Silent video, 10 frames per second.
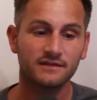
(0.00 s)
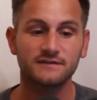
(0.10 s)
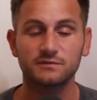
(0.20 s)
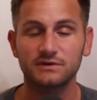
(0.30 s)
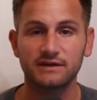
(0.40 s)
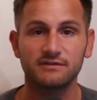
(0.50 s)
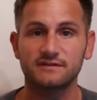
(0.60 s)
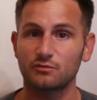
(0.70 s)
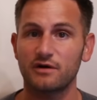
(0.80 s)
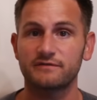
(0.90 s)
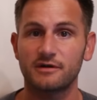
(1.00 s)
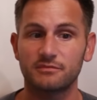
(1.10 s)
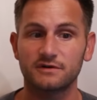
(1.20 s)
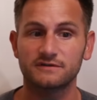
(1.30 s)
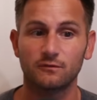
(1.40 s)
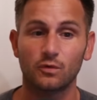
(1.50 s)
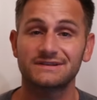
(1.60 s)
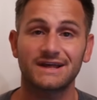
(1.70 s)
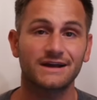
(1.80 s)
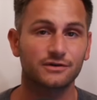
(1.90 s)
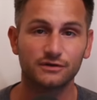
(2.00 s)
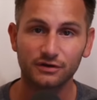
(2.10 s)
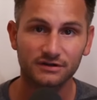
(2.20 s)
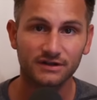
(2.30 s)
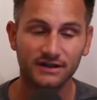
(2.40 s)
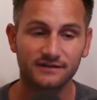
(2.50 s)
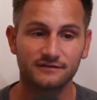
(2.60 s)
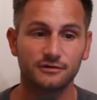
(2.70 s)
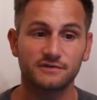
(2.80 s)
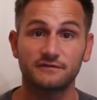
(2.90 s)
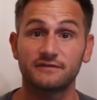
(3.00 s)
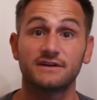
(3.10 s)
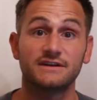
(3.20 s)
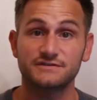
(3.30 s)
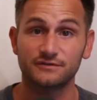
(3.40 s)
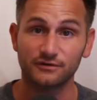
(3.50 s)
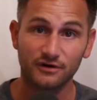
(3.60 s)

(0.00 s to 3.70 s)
this would give you some rough numbers of what that could look like in terms of additional